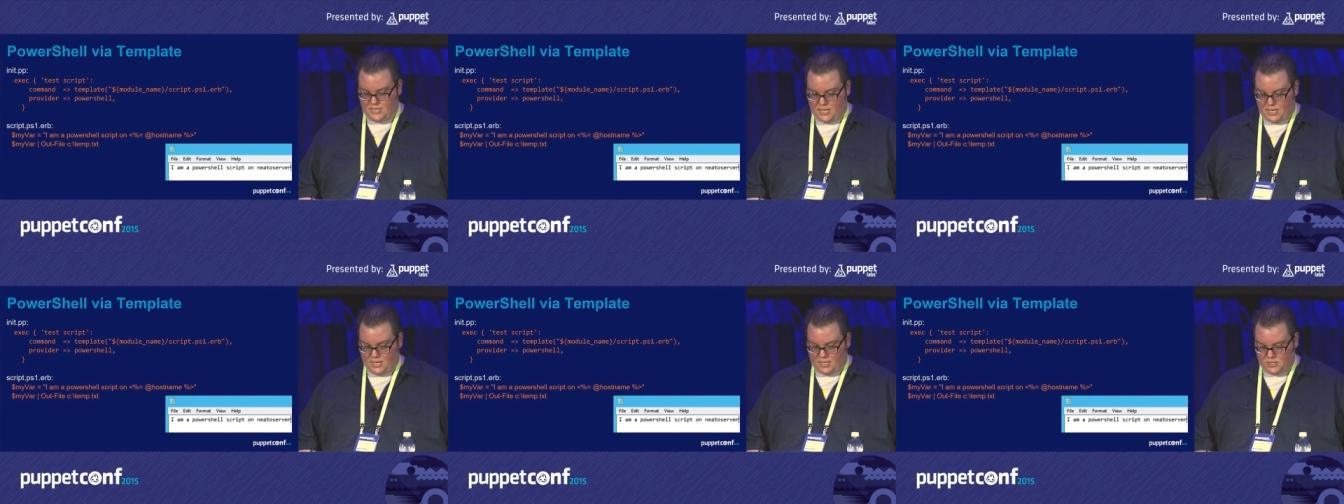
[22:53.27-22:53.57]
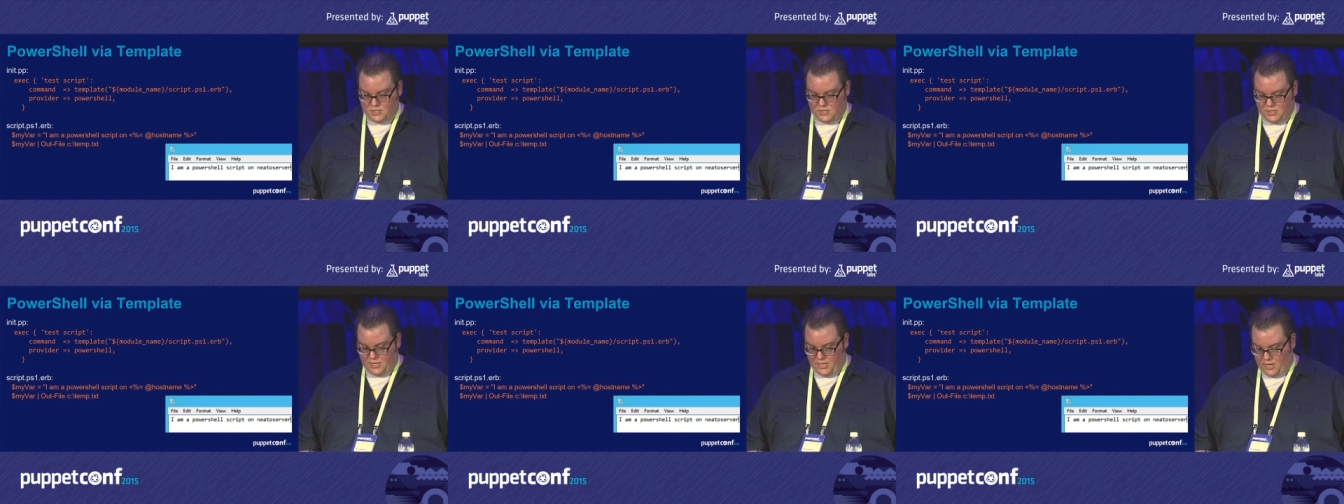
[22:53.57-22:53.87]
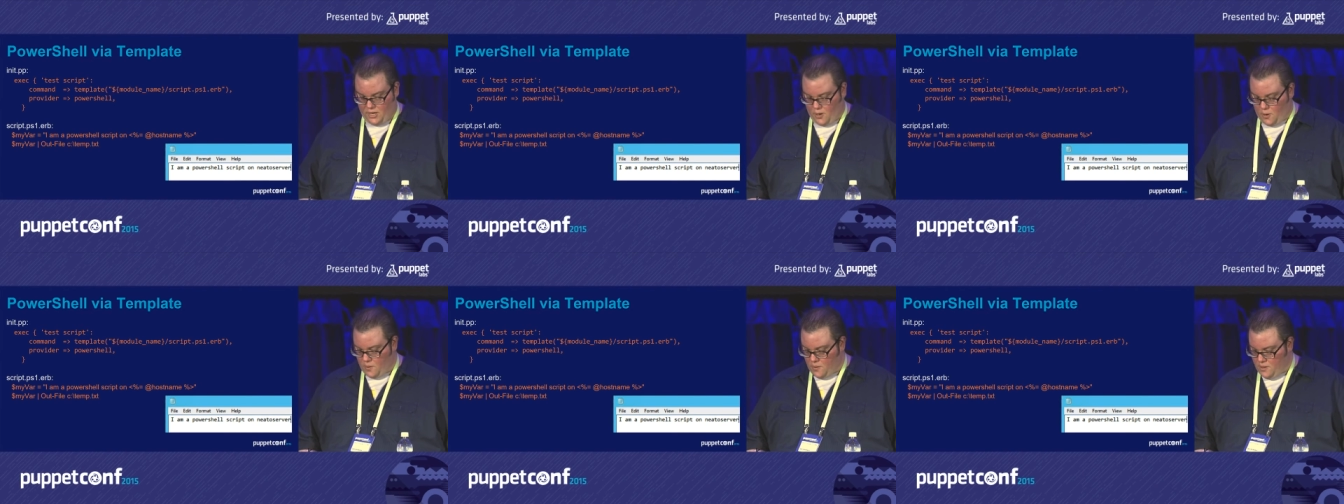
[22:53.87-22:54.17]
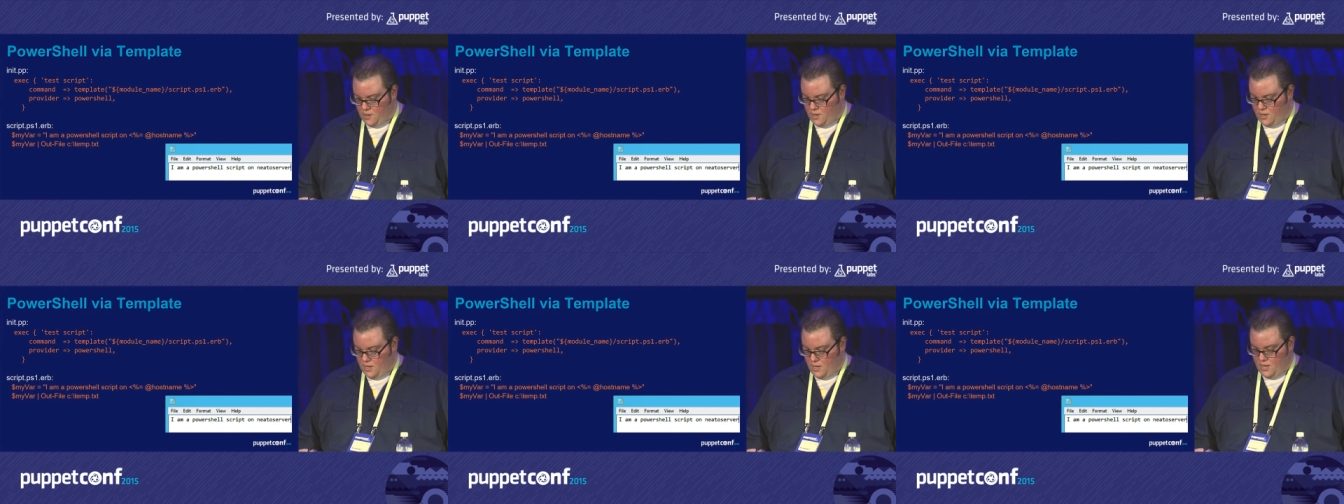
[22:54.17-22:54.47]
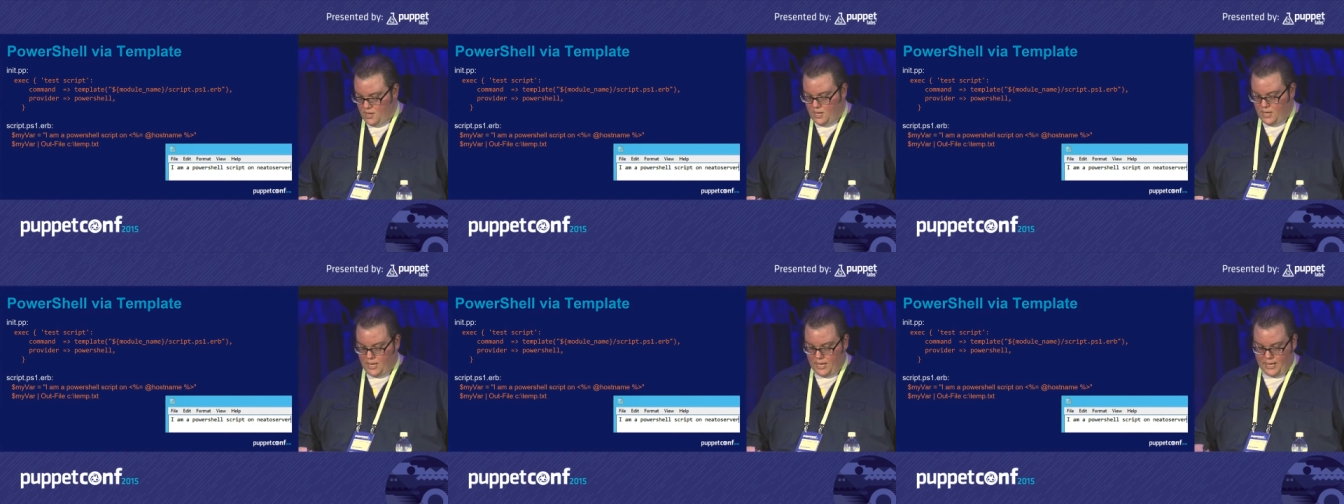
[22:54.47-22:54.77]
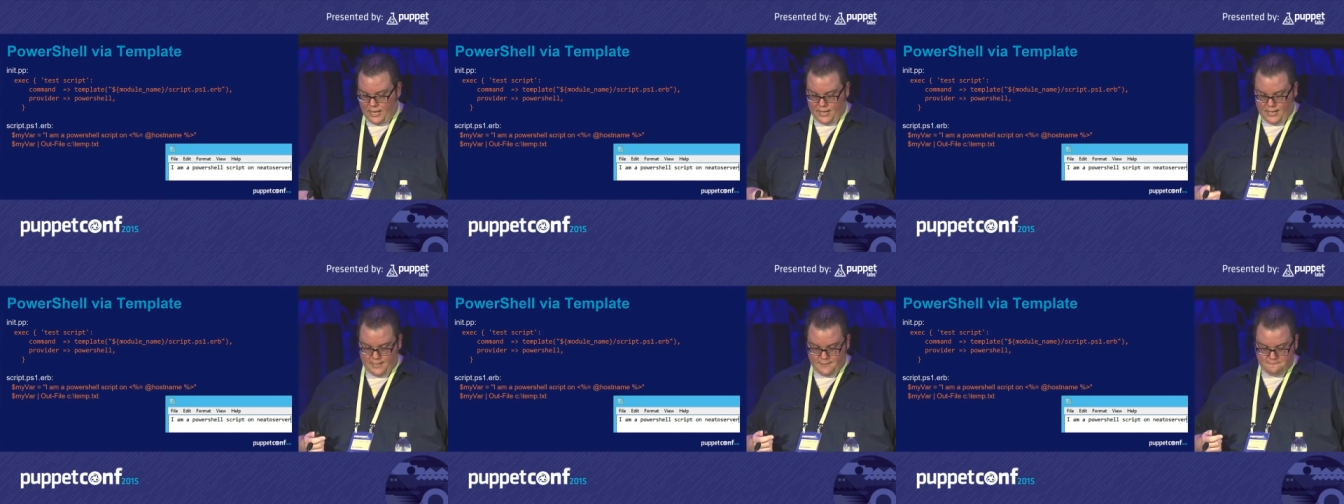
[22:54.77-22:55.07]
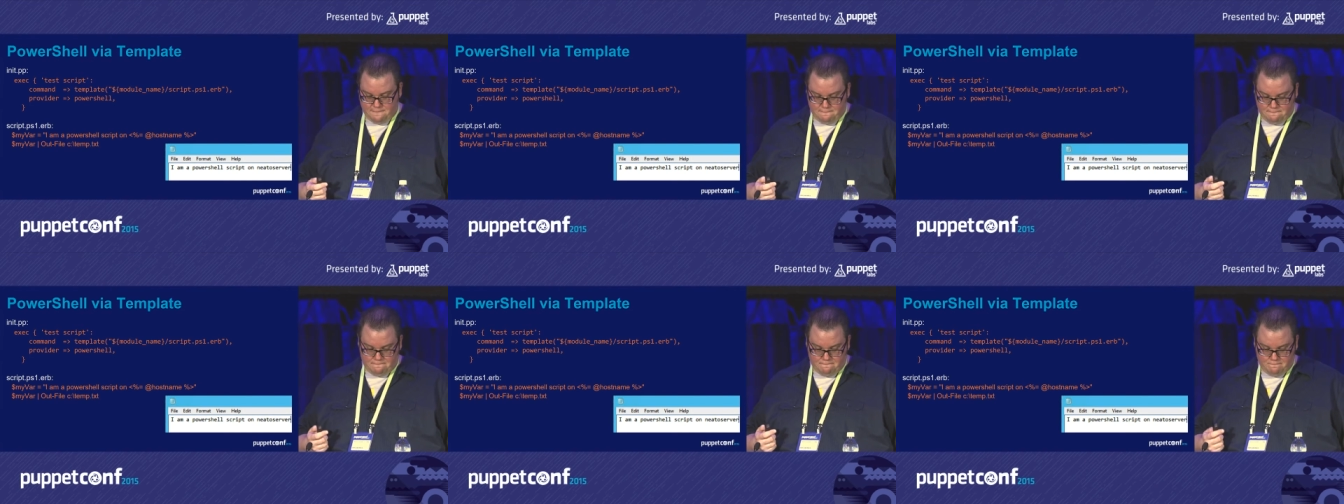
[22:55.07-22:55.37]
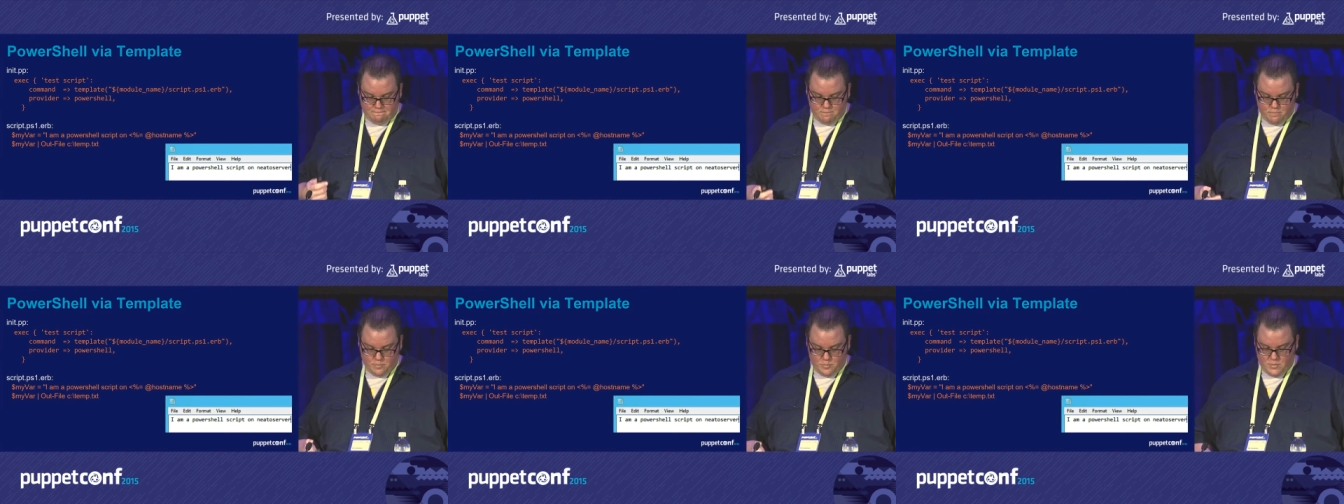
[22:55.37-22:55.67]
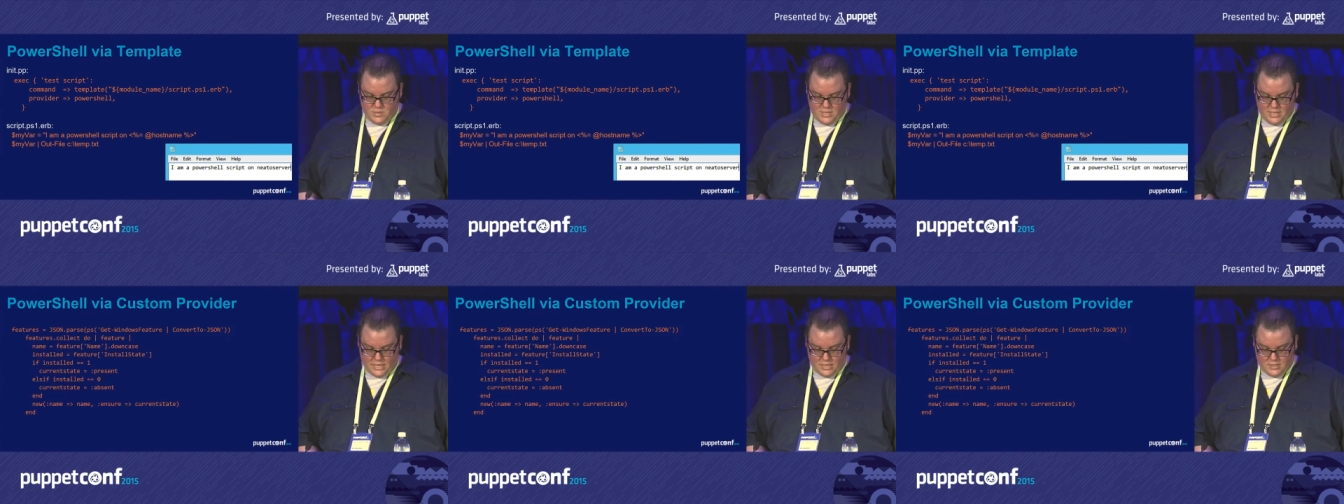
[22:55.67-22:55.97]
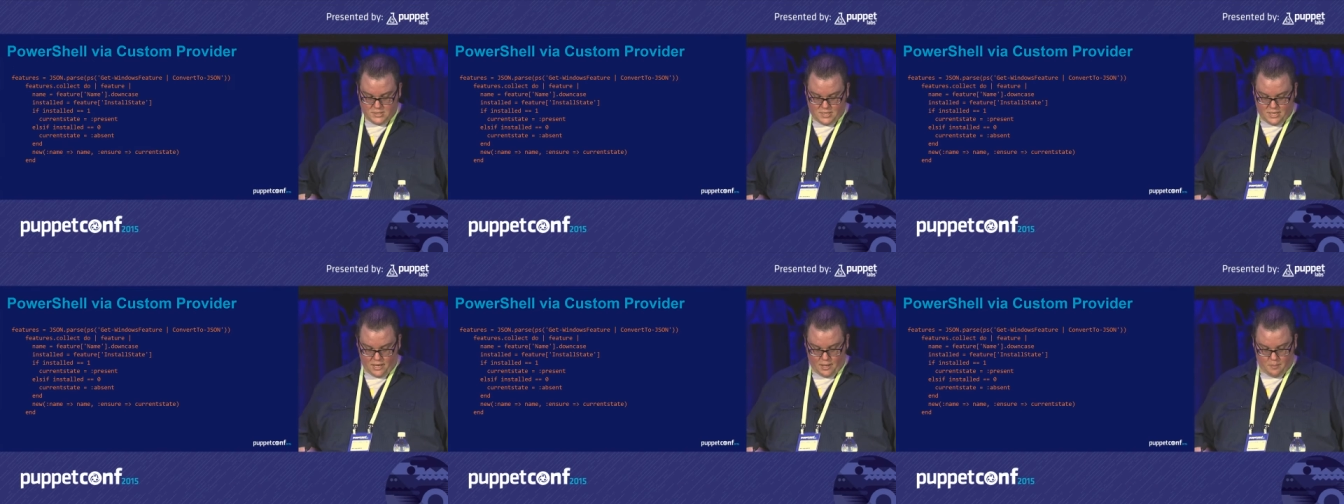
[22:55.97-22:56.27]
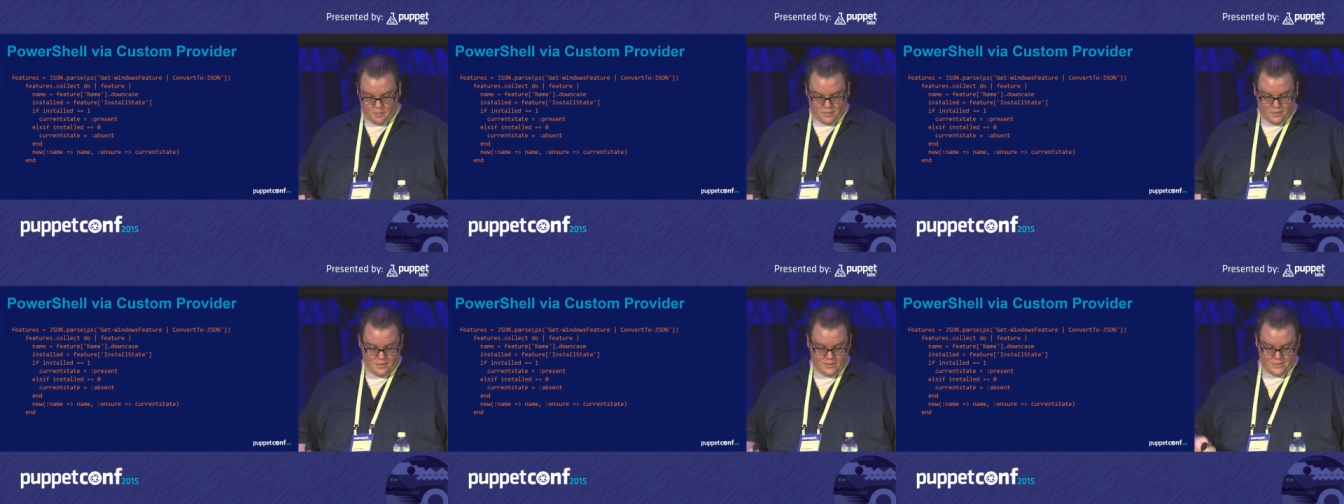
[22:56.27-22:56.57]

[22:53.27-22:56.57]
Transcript: to actually go. Uh, next step,